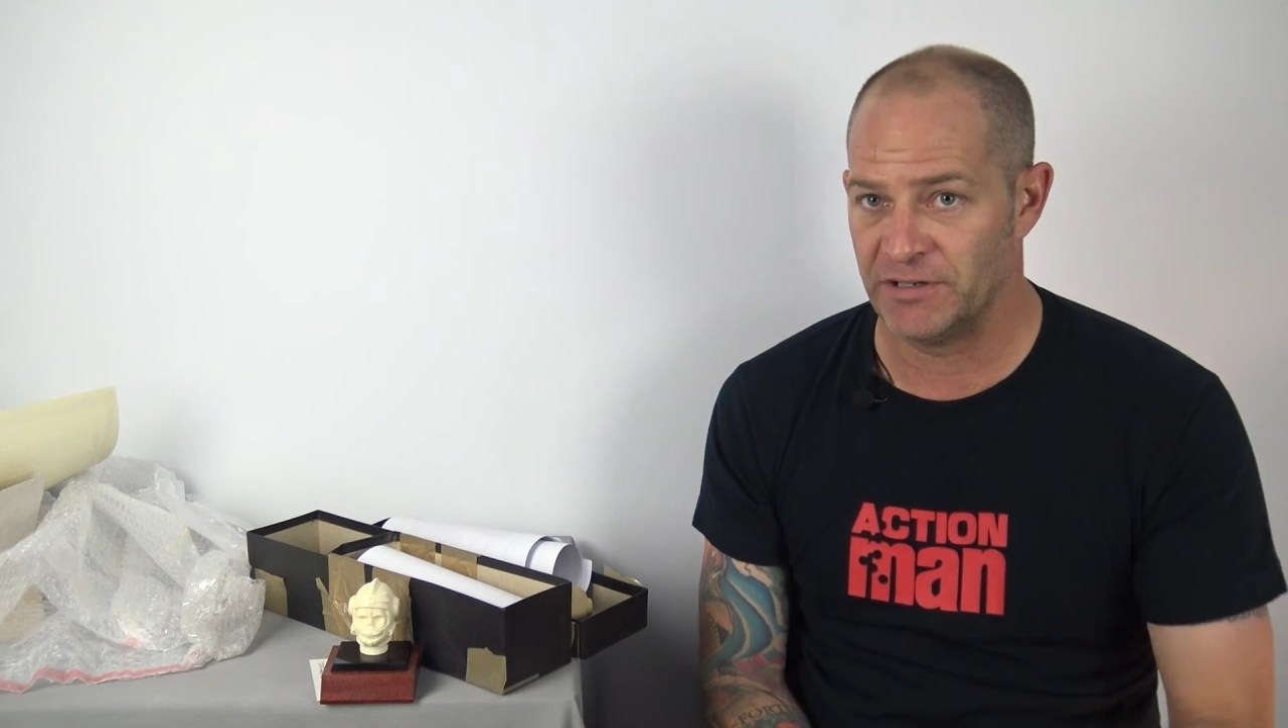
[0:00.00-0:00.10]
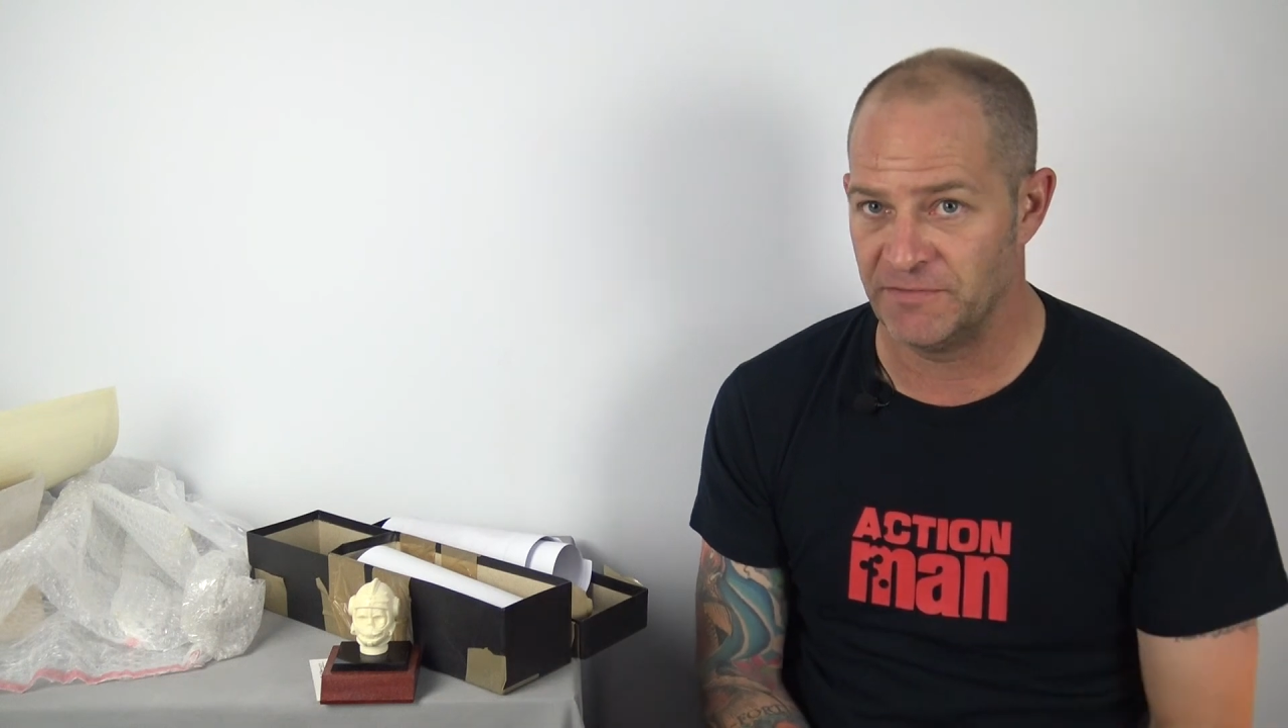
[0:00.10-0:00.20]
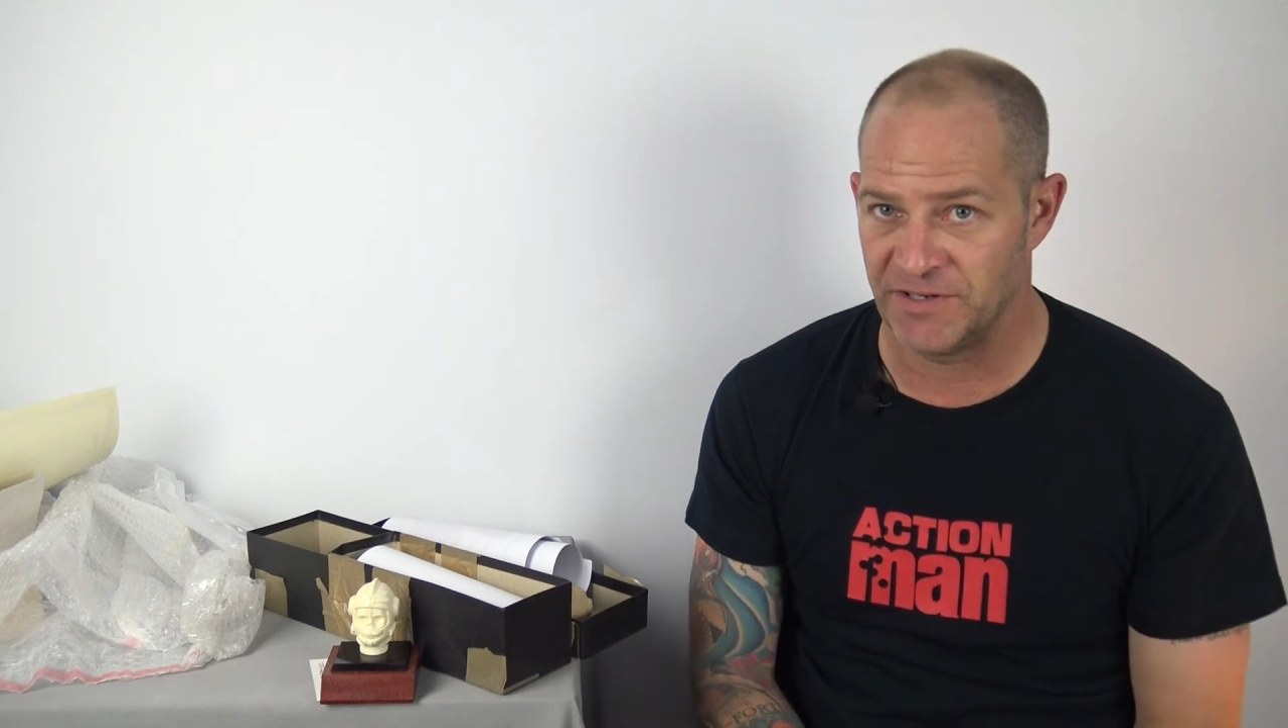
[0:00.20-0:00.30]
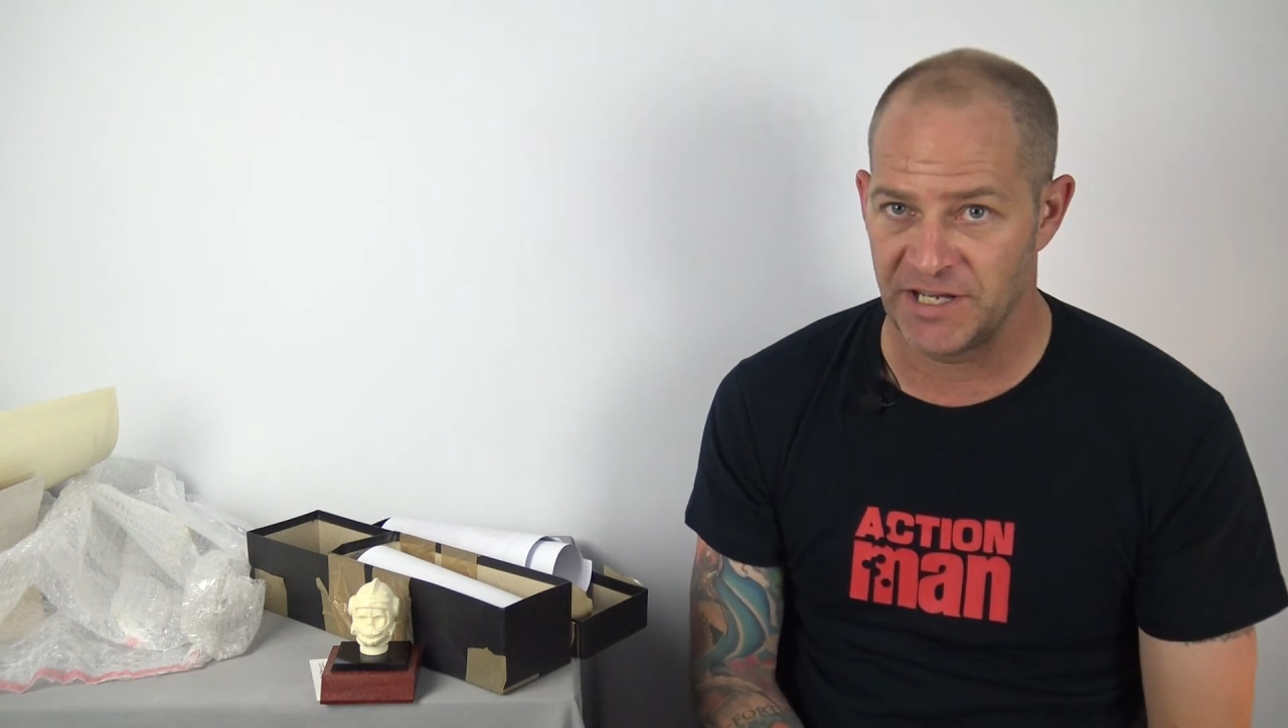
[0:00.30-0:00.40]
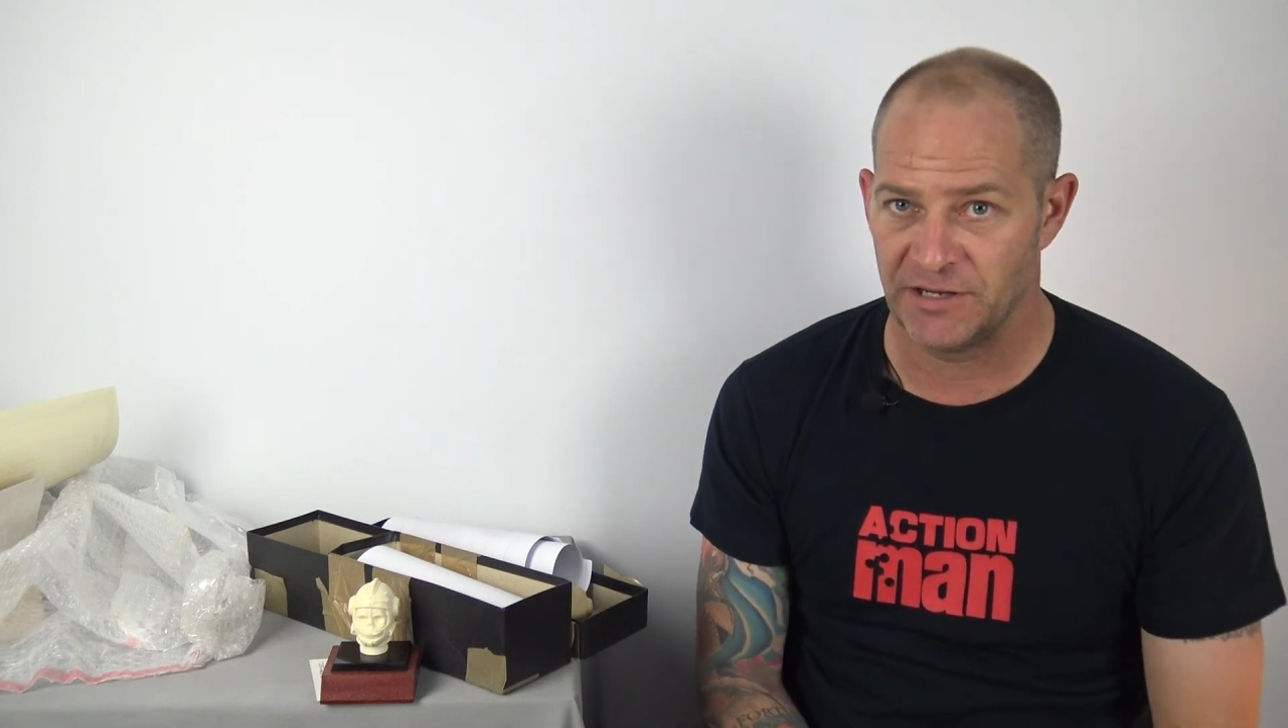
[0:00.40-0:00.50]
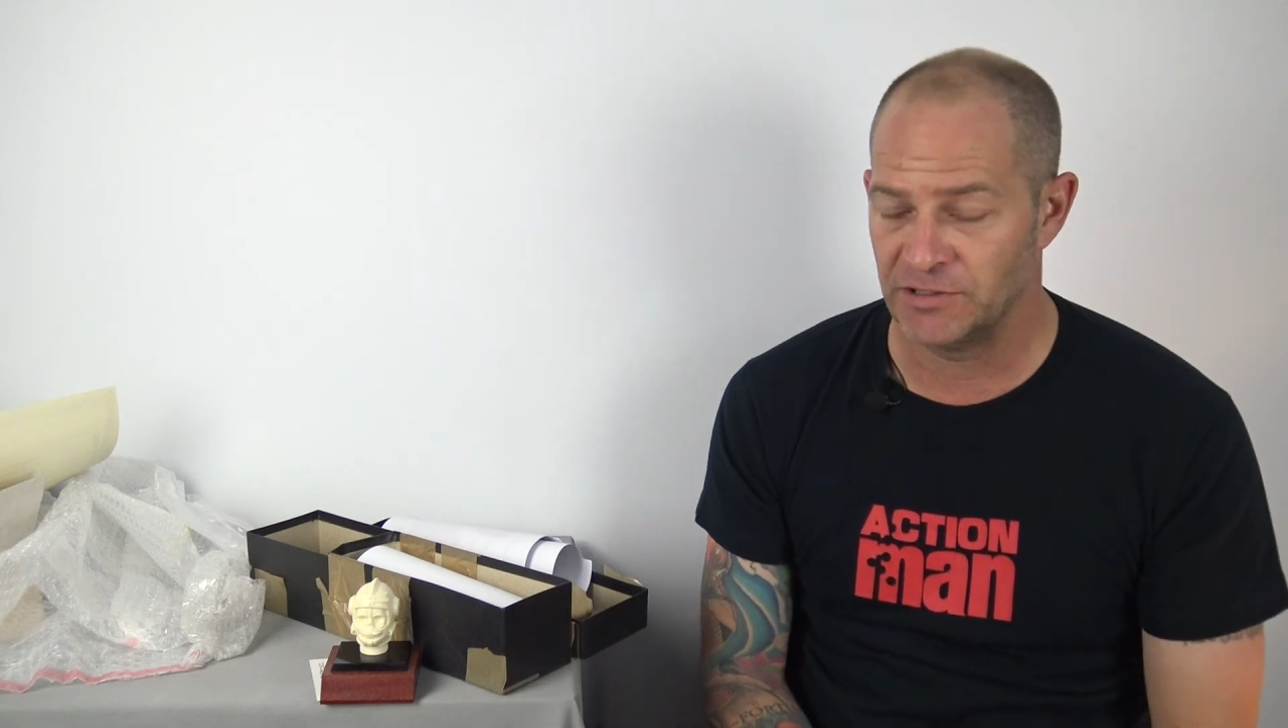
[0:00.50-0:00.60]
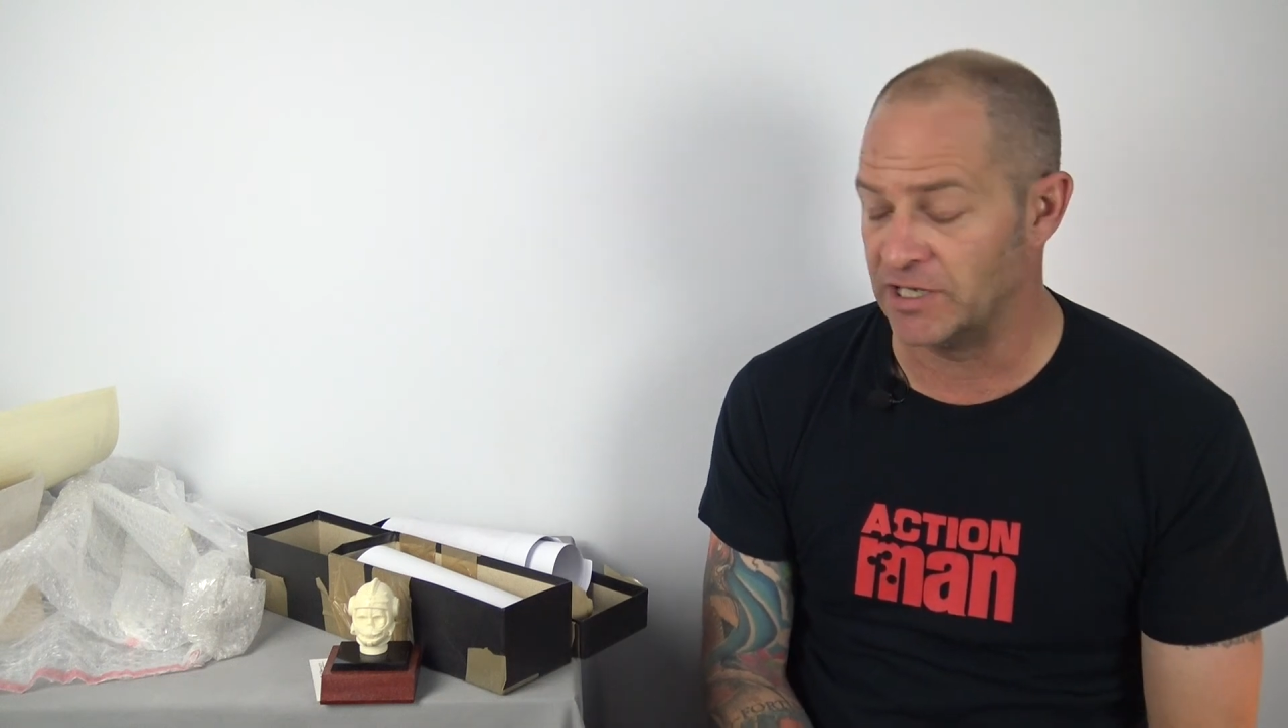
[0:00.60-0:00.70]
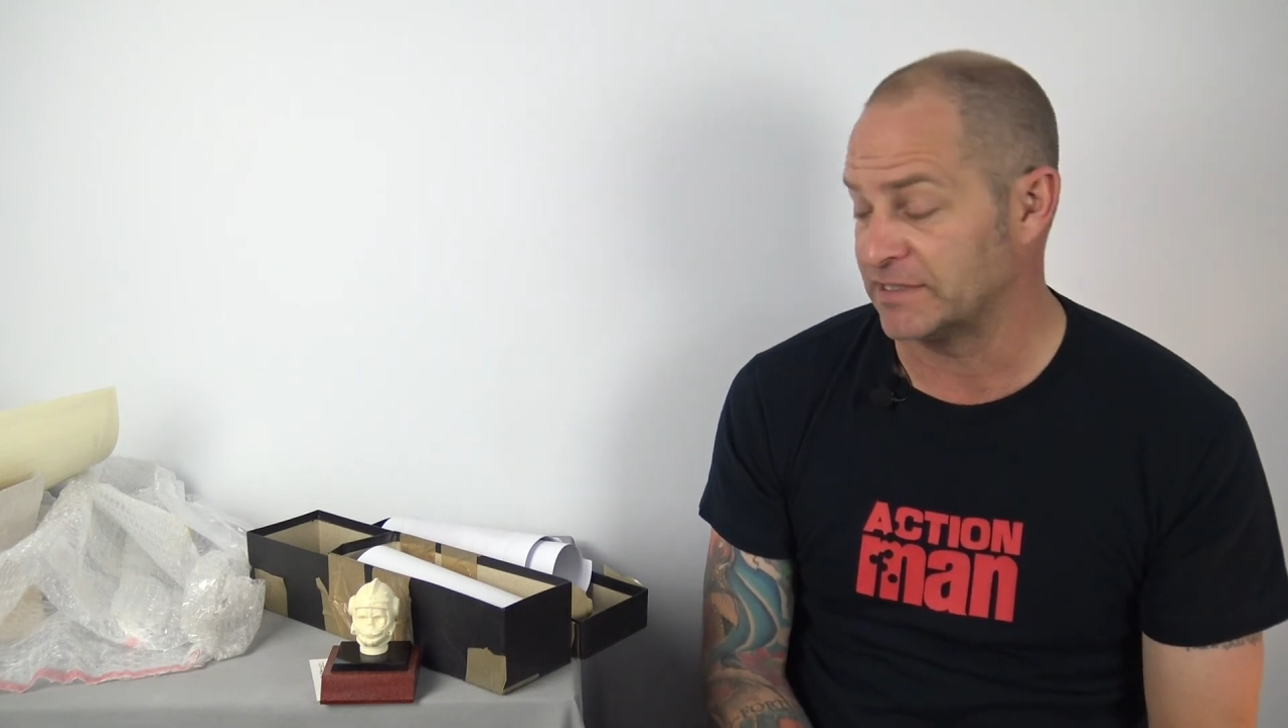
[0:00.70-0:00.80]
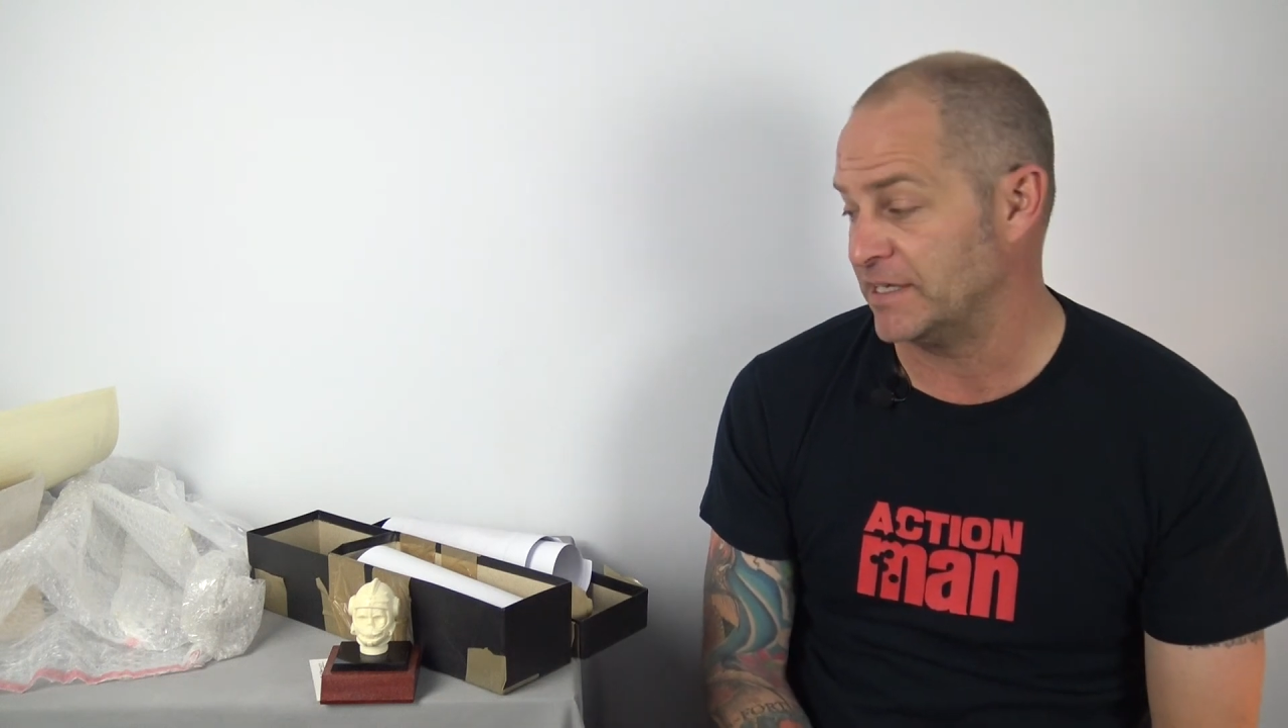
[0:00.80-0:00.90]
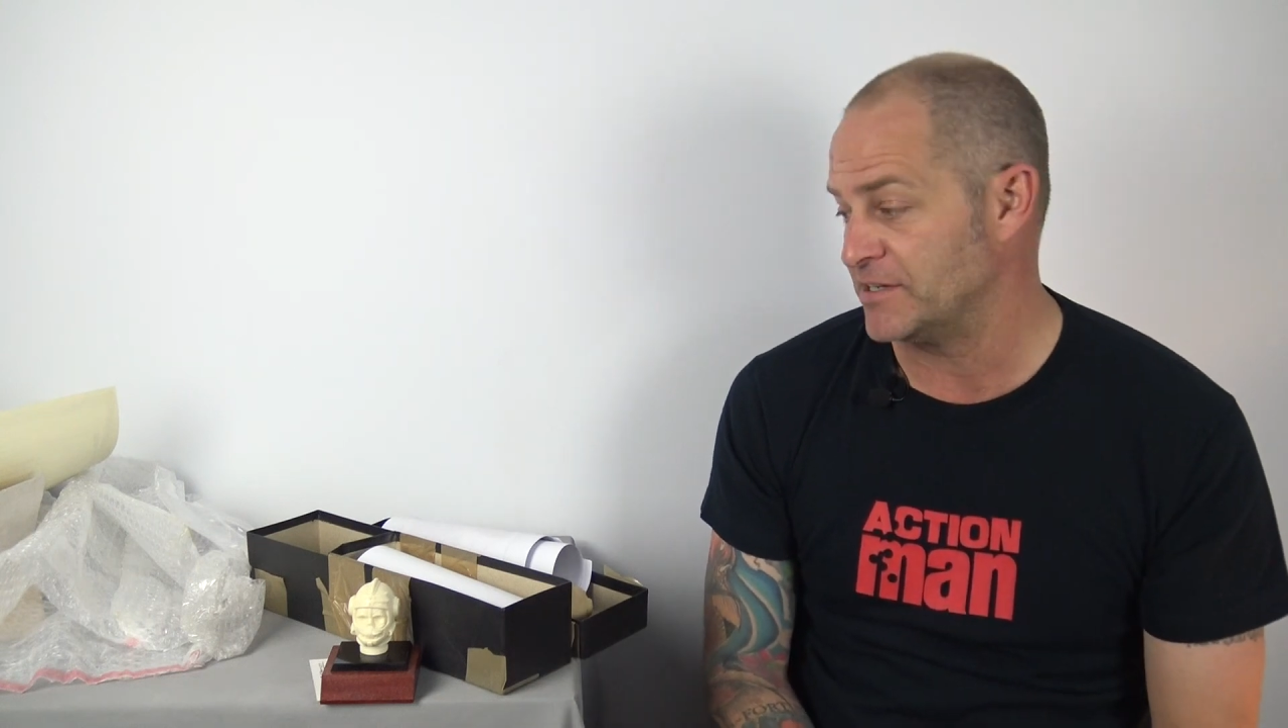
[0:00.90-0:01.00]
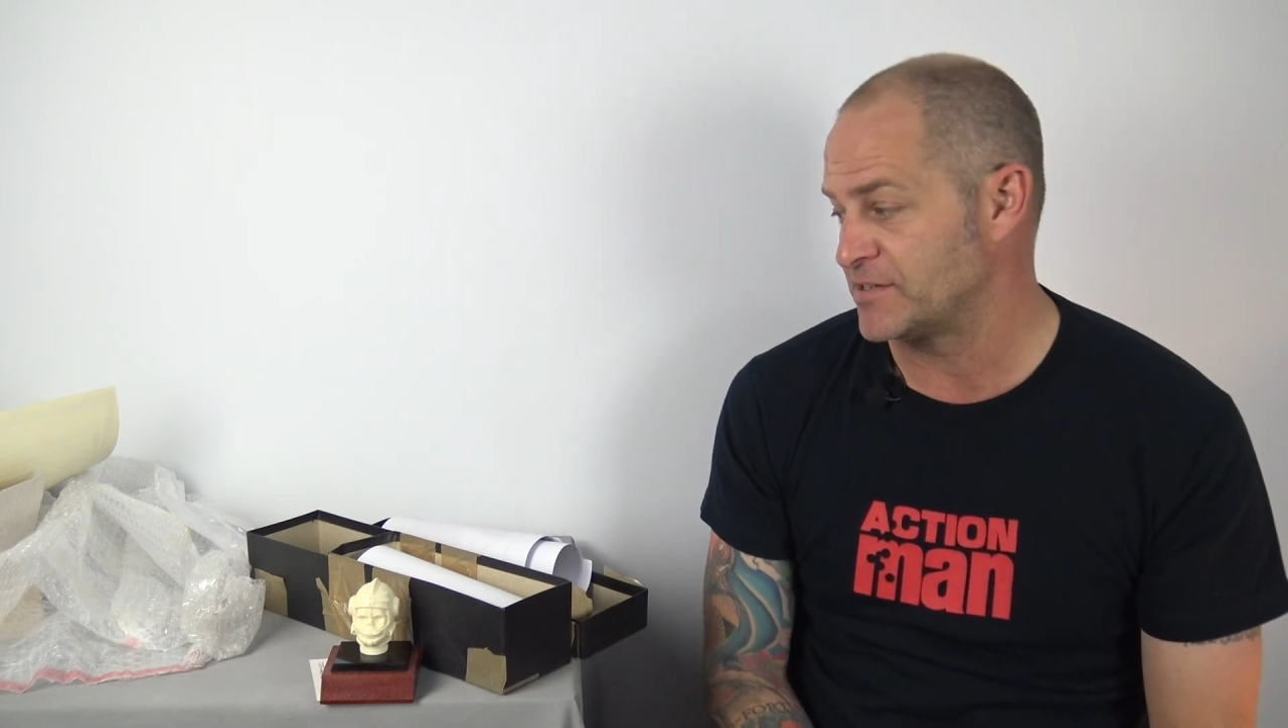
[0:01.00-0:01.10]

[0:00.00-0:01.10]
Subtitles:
a video like this.